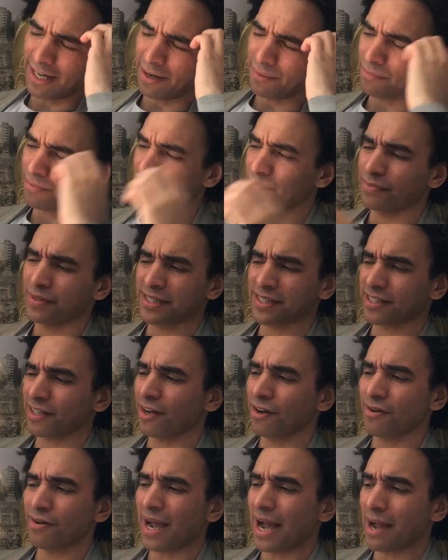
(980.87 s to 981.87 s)
I've been so
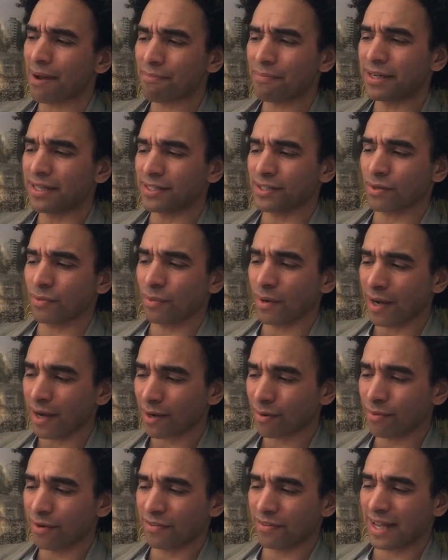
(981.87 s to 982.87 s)
happy to work
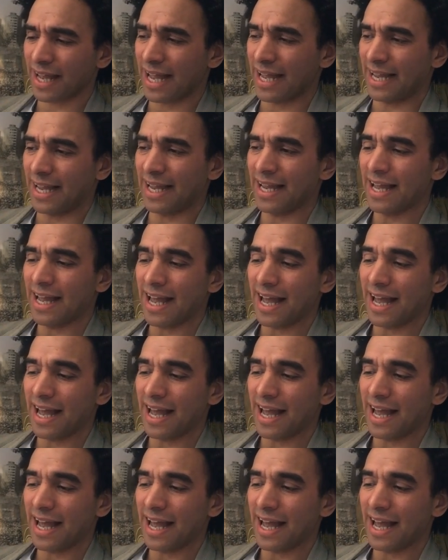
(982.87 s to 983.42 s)
with Kate